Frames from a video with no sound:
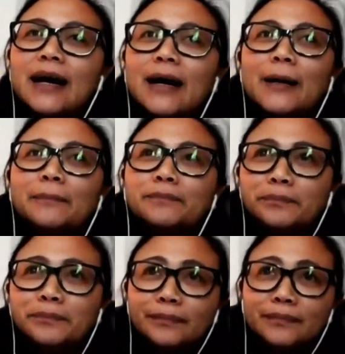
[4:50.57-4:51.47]
Um,
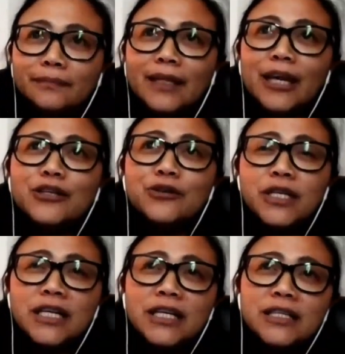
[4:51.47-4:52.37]
you
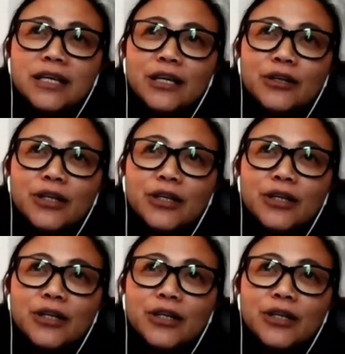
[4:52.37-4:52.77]
need